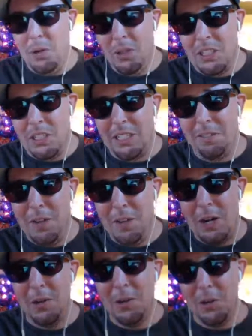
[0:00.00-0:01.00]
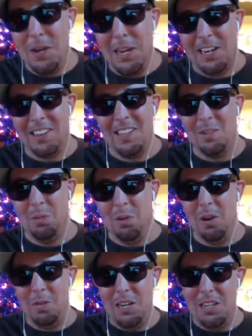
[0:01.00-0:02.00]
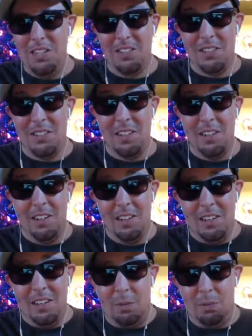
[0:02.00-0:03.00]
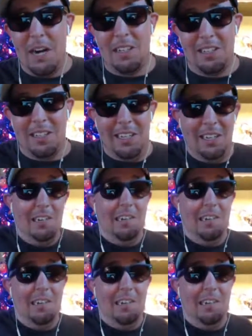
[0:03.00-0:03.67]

is a very old man at this point. I mean, he's practically,